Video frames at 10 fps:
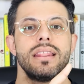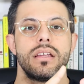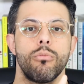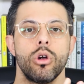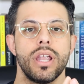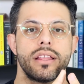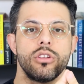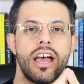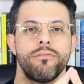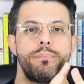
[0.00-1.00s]
And they're more
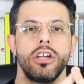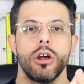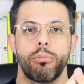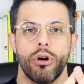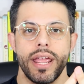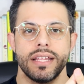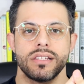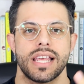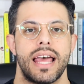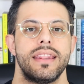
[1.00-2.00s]
likely to have bigger brains.